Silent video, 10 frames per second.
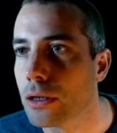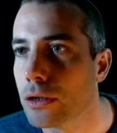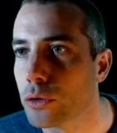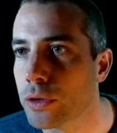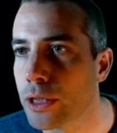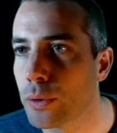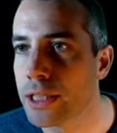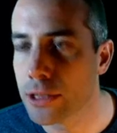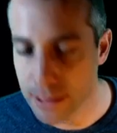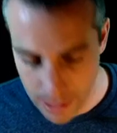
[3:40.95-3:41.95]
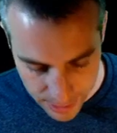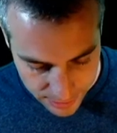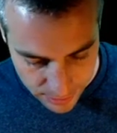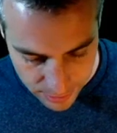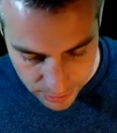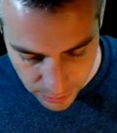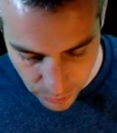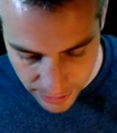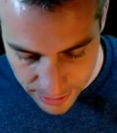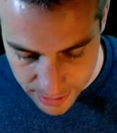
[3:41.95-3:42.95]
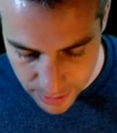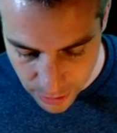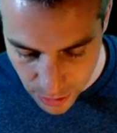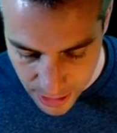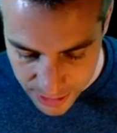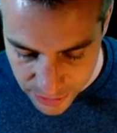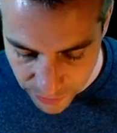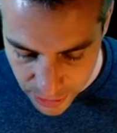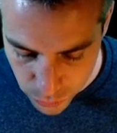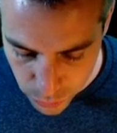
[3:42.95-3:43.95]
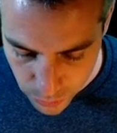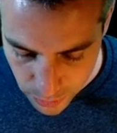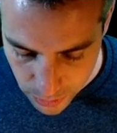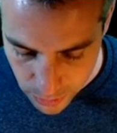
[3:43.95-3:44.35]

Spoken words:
to decrease the size so that the last value